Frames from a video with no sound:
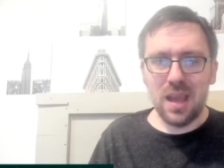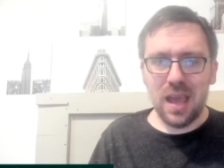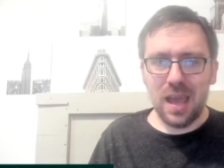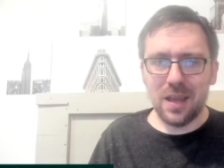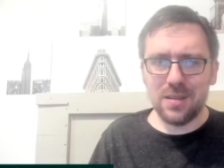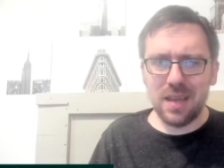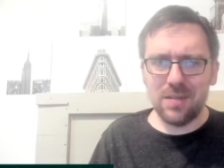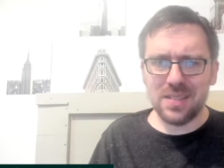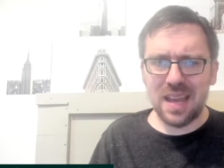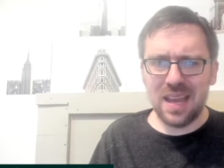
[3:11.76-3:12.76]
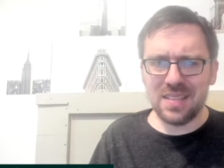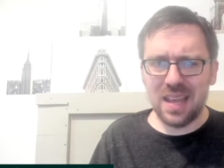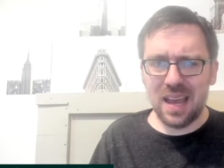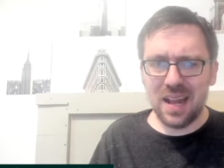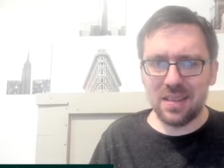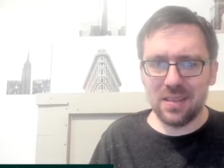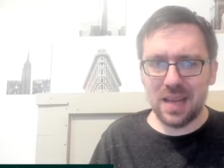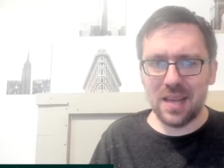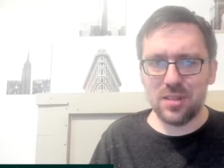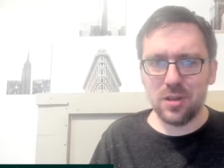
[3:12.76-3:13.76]
And Davis has it had
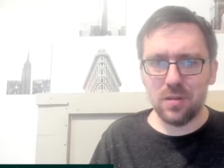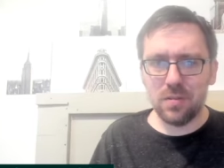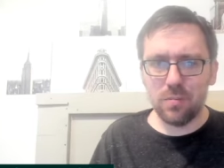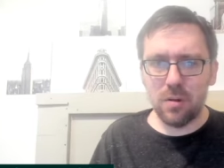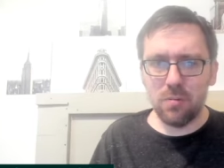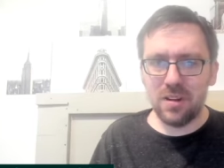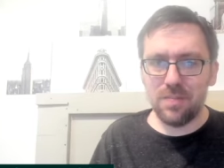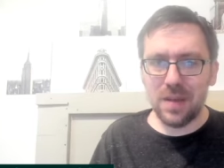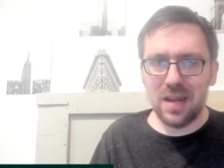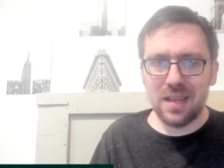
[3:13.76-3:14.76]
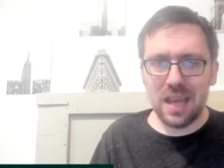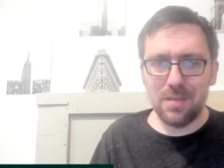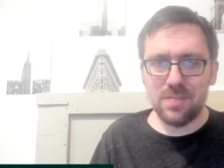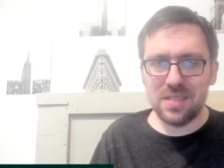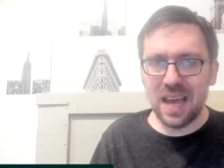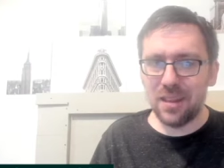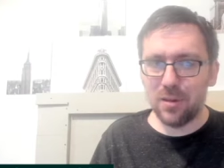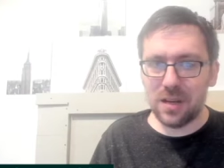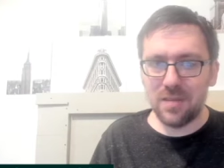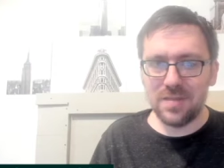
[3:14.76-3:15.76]
last year what would have been a
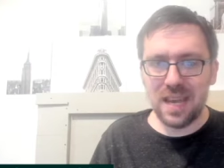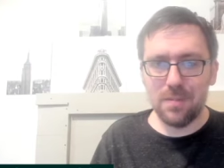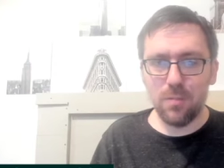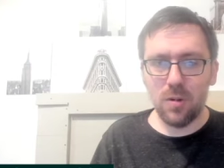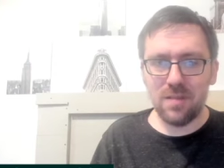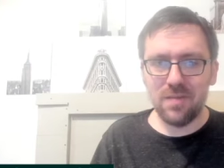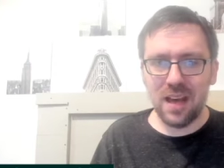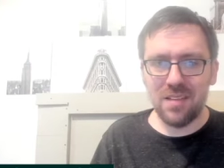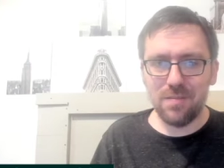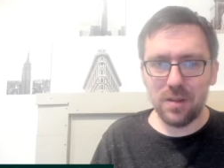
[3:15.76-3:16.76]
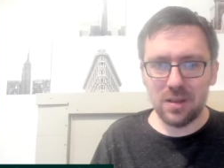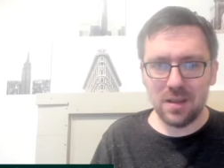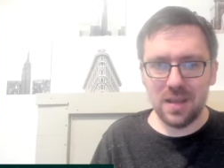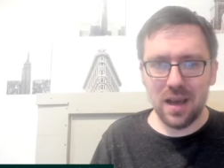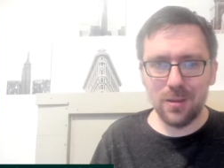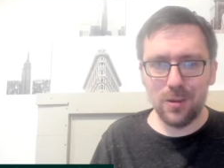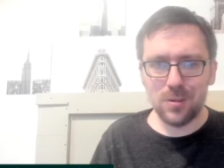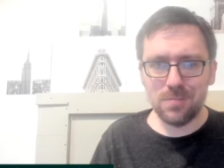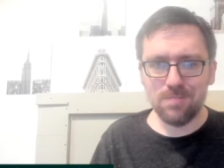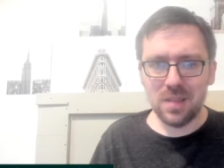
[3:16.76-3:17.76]
salary of $10.5 million.
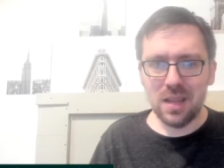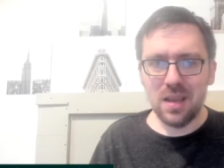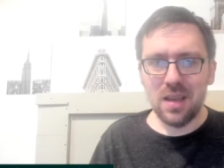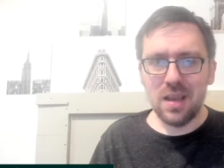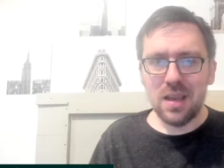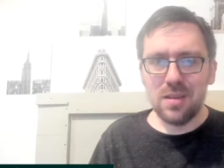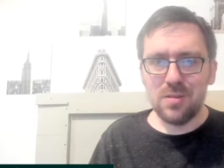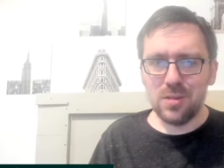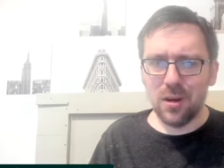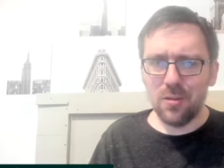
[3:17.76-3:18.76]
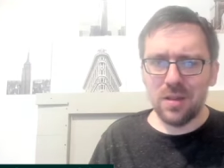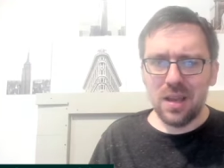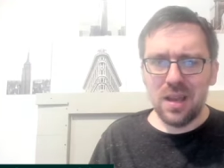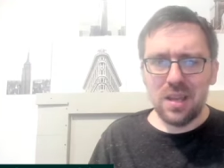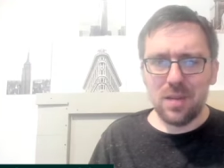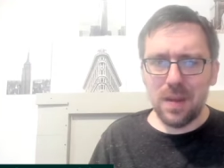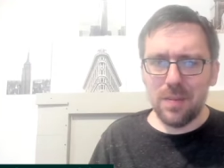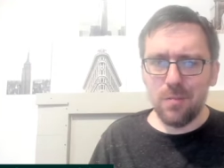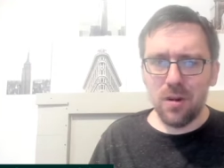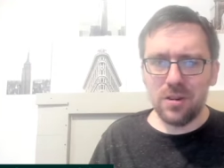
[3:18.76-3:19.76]
So you may
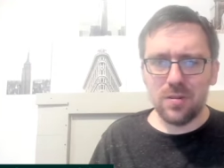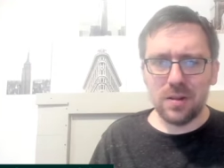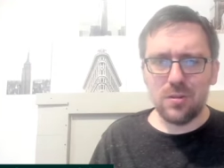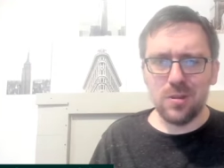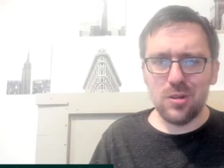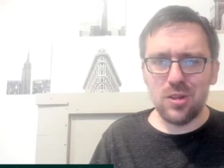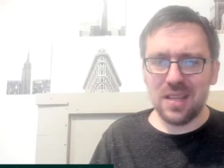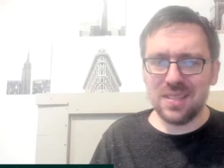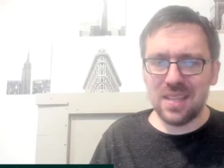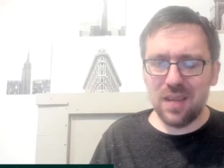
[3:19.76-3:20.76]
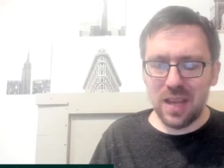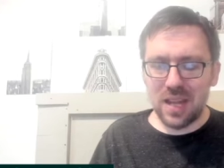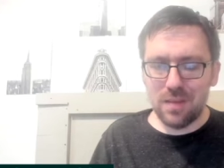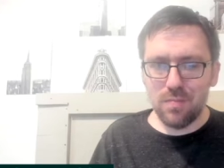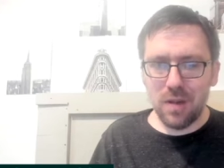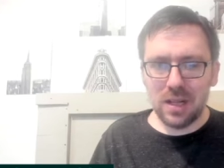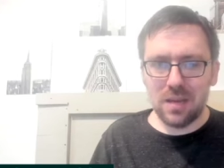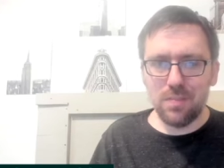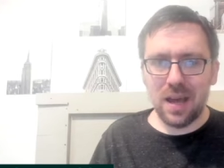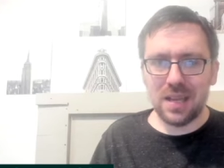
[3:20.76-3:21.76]
be wondering, do the Jets save any money
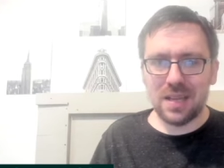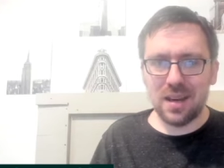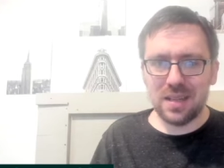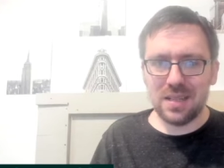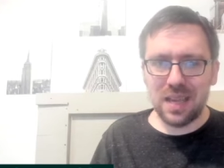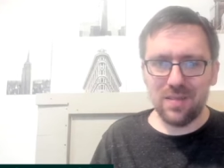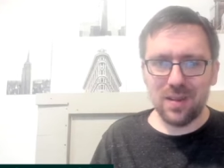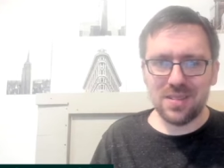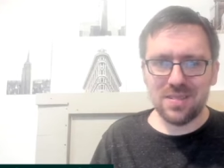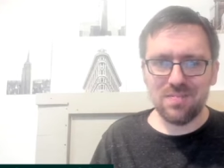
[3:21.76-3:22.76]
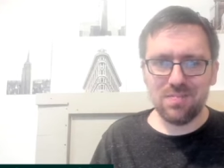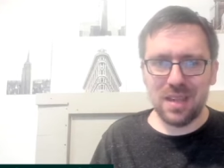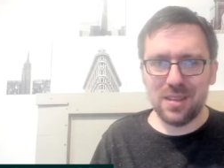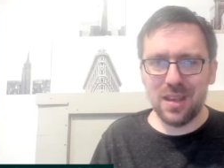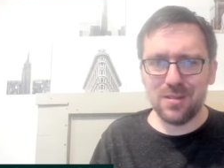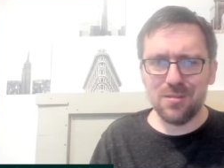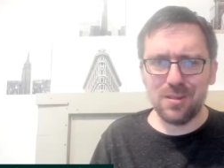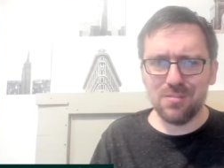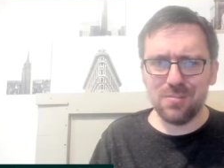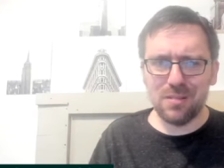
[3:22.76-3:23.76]
by cutting Davis? And the answer
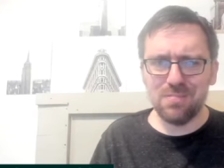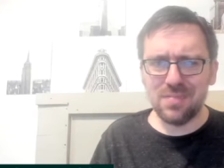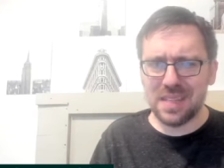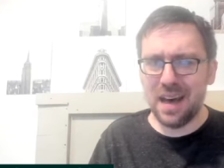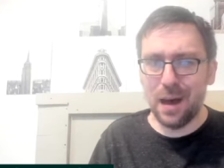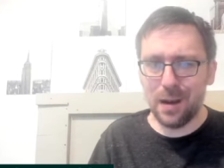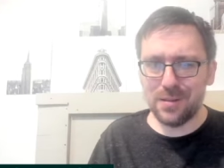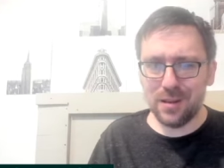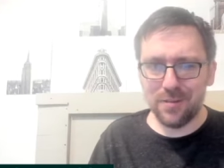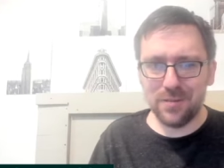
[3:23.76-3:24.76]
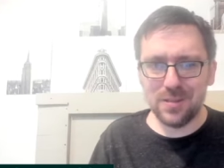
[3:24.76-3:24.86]
is, well, kind of.